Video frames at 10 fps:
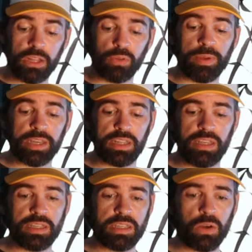And to make it
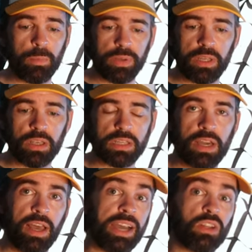easier, because
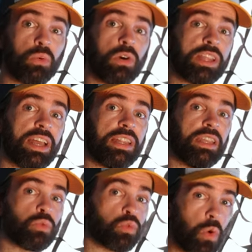I don't want
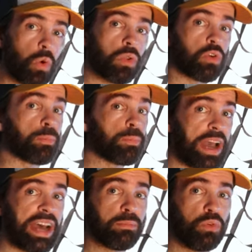any roll or
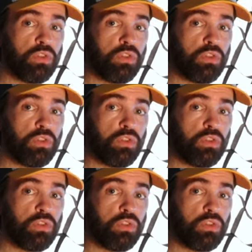pan